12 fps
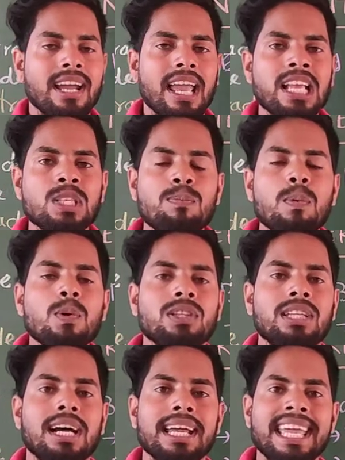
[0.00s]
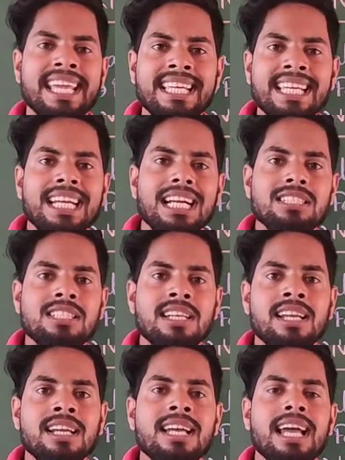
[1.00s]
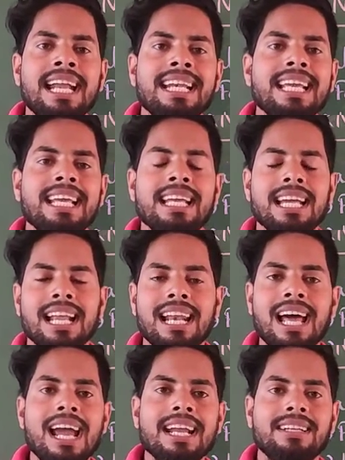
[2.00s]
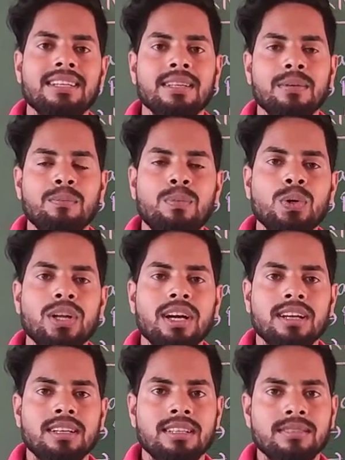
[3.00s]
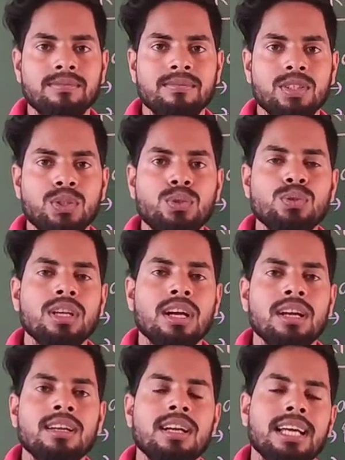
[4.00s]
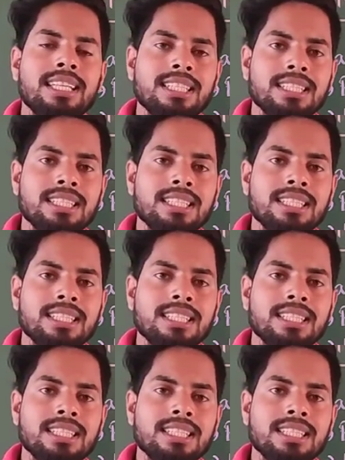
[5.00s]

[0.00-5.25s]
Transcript: export the agriculture and allied product to the other